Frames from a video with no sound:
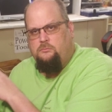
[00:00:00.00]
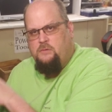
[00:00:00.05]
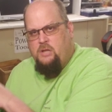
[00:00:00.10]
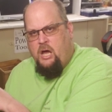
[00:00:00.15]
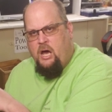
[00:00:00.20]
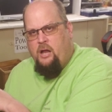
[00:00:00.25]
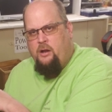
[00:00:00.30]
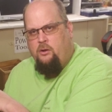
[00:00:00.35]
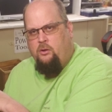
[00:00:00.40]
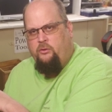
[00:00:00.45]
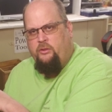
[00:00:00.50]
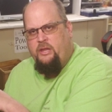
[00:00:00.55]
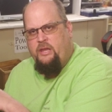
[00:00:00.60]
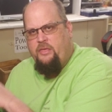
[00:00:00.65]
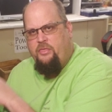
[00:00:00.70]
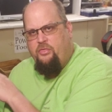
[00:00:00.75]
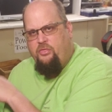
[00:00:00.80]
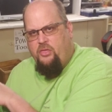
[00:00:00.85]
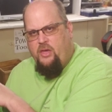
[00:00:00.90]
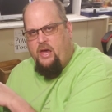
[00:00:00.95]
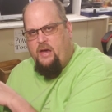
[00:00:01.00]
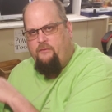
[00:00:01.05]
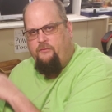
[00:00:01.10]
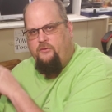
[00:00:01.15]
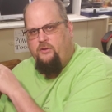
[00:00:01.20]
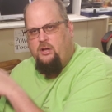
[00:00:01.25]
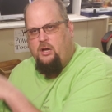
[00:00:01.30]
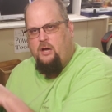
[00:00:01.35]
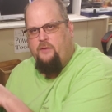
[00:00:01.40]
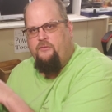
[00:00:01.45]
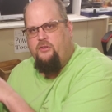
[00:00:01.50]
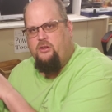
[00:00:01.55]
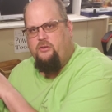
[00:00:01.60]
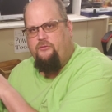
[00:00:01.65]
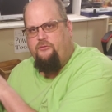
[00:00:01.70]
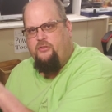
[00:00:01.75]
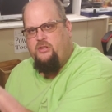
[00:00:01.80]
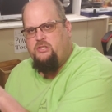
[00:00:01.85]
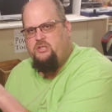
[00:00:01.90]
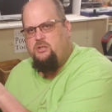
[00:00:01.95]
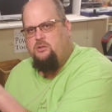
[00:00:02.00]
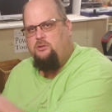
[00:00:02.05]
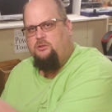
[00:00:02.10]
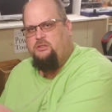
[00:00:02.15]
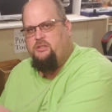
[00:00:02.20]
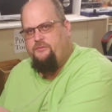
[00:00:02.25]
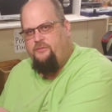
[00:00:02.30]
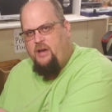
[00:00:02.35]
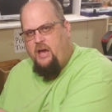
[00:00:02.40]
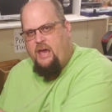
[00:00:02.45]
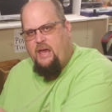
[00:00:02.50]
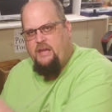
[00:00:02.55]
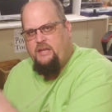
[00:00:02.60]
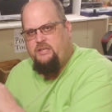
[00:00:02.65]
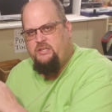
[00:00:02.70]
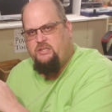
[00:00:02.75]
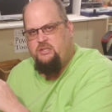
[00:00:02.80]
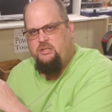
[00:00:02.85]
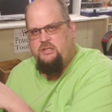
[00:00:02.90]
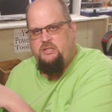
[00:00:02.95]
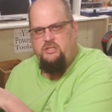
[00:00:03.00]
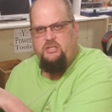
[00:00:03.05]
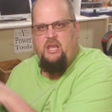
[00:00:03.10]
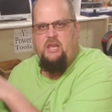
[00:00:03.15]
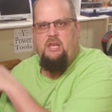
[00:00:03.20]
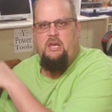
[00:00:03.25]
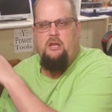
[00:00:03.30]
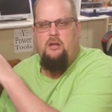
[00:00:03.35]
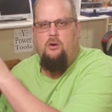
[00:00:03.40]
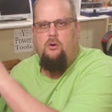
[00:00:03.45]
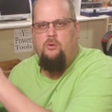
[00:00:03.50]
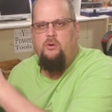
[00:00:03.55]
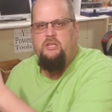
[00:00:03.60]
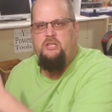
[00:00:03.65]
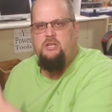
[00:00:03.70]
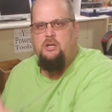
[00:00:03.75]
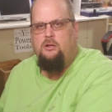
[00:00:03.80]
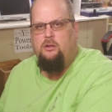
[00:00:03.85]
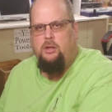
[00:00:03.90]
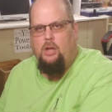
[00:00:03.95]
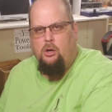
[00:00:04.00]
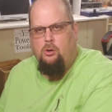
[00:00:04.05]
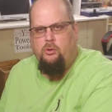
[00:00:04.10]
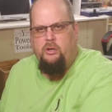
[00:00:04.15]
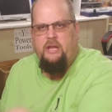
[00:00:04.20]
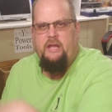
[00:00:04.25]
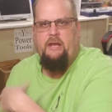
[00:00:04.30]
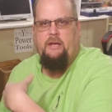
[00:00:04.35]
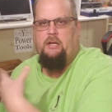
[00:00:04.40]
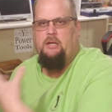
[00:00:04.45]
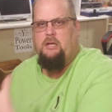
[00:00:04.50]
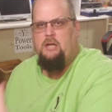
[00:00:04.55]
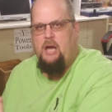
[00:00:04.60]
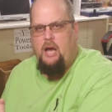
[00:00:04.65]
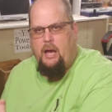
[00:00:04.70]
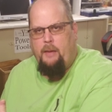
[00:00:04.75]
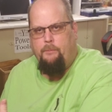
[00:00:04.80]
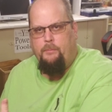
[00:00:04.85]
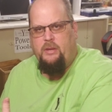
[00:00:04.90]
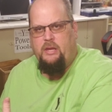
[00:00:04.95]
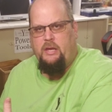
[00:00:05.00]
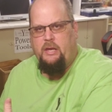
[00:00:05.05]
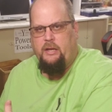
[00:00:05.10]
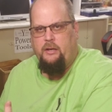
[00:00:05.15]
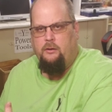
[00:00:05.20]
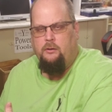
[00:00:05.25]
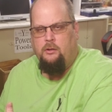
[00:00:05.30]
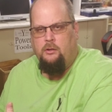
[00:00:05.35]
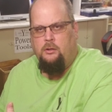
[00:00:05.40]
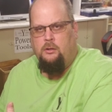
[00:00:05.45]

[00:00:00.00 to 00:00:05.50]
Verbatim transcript: not only theft of your physical device is they can always clone it, copy it.